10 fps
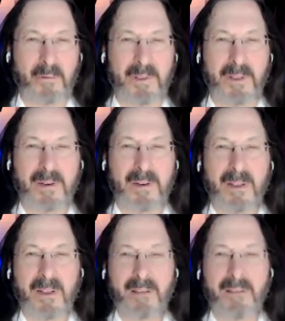now, within
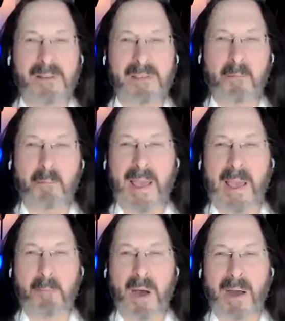this
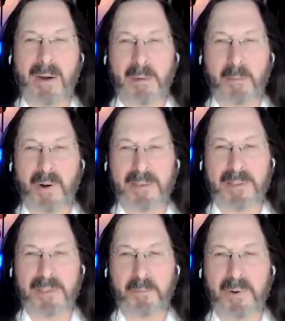embodied
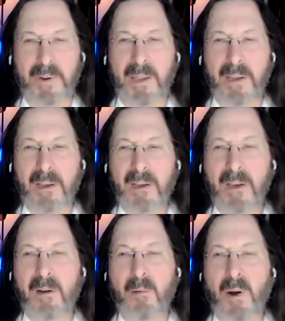presence, bringing
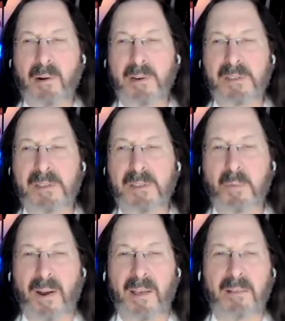awareness to the
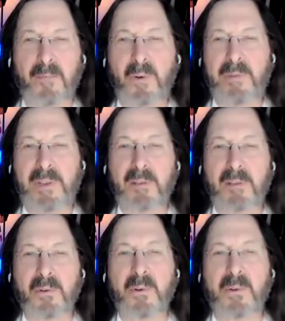breath moving
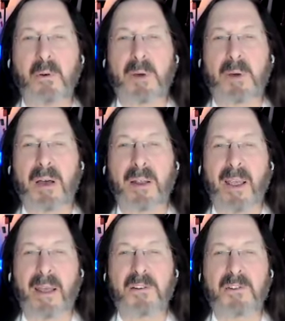through your body,
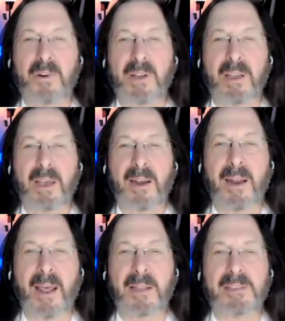entering and
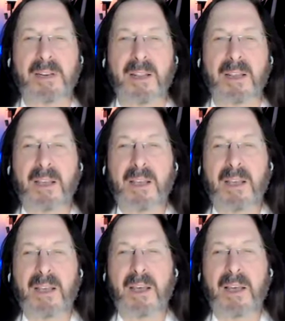exiting
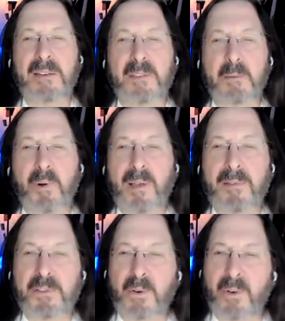as the
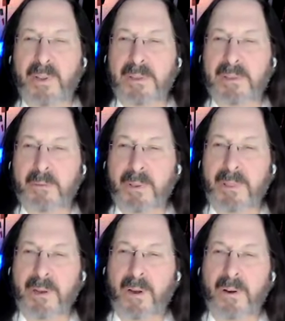breath joins
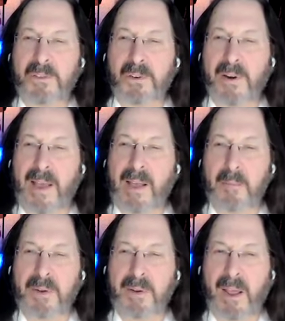with the larger
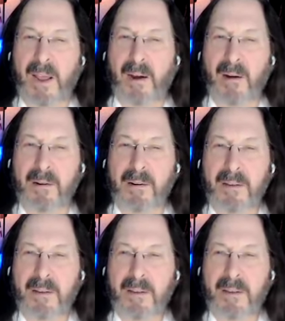element air.
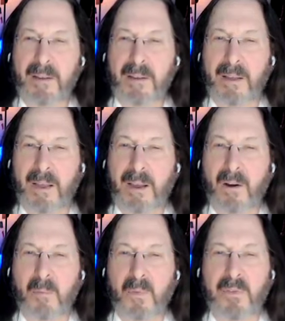
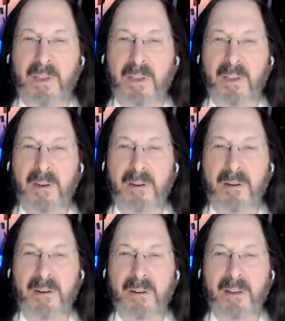Air moving in,
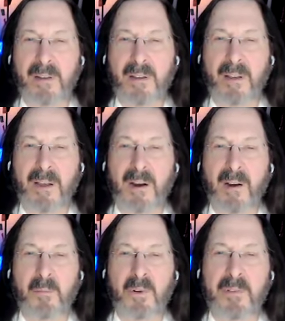
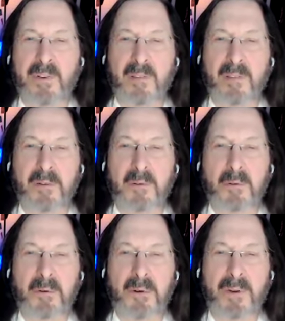air moving
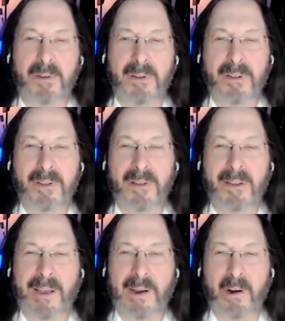through,
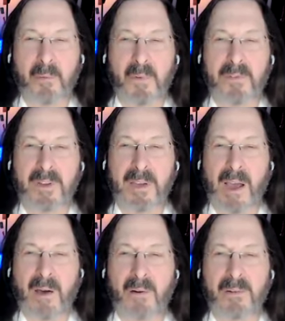air moving
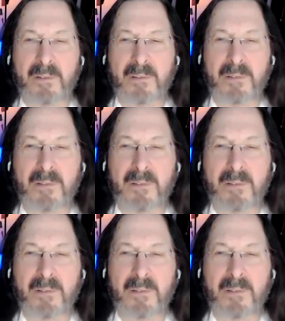out.